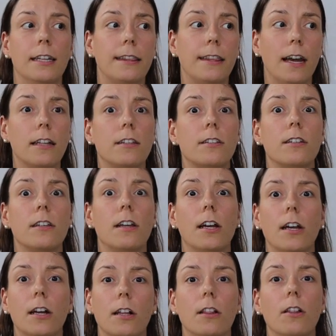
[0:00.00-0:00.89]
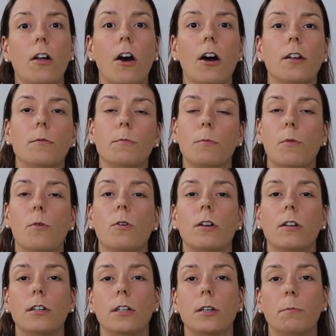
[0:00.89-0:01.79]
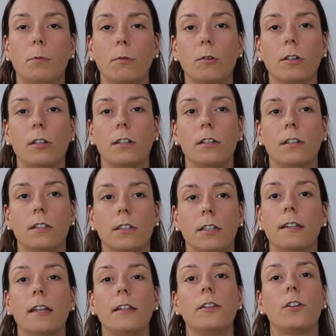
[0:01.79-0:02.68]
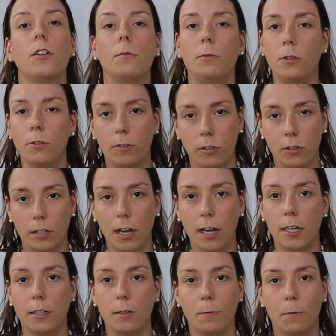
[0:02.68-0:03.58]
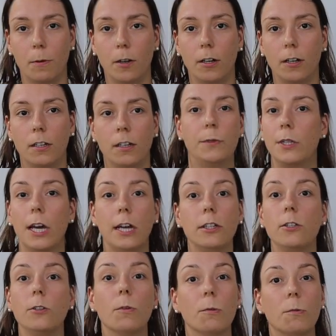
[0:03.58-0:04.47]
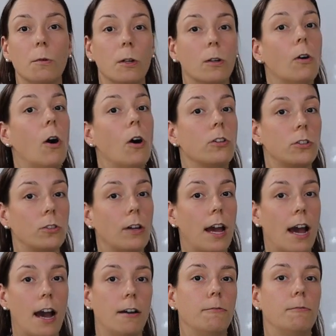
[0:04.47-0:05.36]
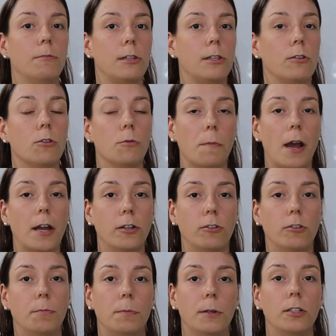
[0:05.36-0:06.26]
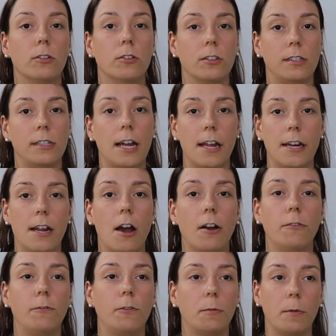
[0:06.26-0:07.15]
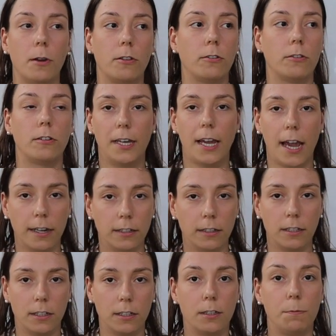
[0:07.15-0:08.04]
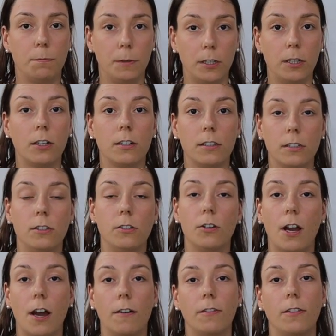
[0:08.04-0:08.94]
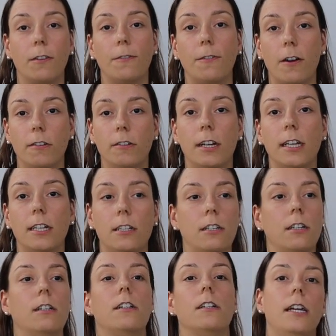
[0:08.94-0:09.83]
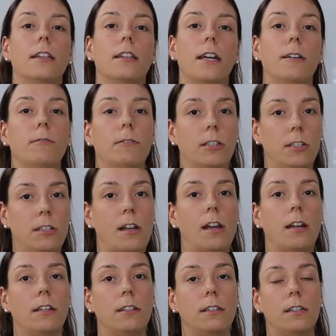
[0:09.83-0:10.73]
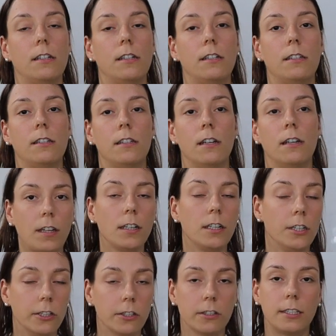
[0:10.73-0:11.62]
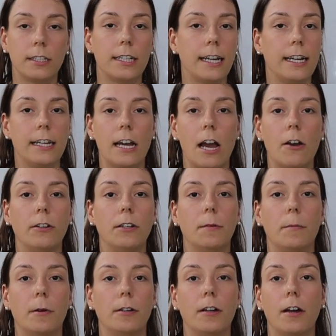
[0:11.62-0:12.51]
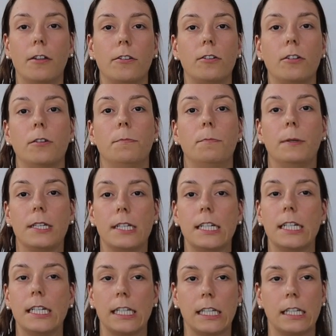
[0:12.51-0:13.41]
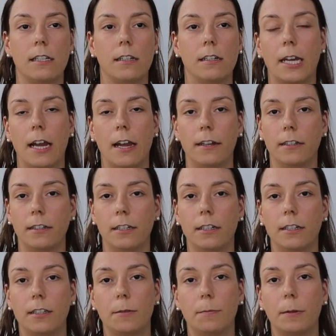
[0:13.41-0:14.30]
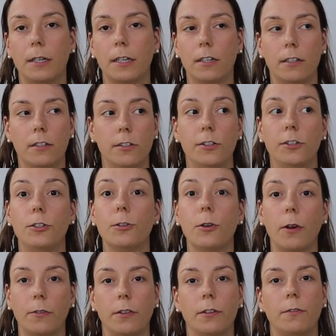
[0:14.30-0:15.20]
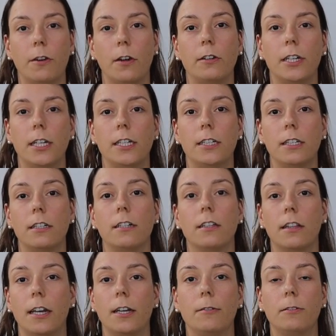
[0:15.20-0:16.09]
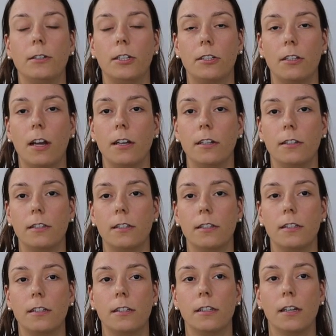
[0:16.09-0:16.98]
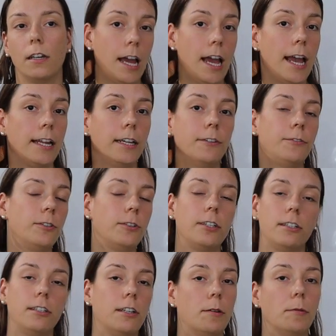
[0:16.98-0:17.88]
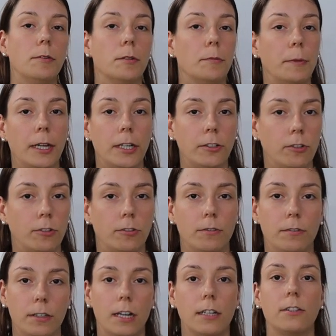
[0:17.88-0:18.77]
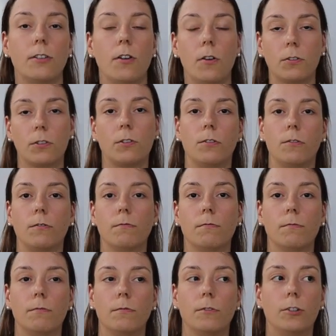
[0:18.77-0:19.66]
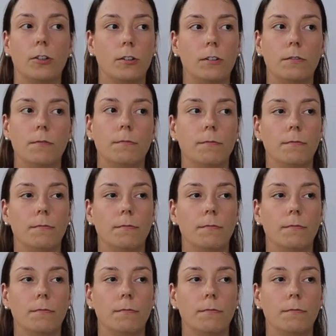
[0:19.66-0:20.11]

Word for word: That's a lot more important than the computer science part that you will also have with your minor, but you'll stand out from other candidates because you have the foundation in language sciences you'll stand out among other business candidates because you have the foundation in language sciences. And if you can double major, that's also good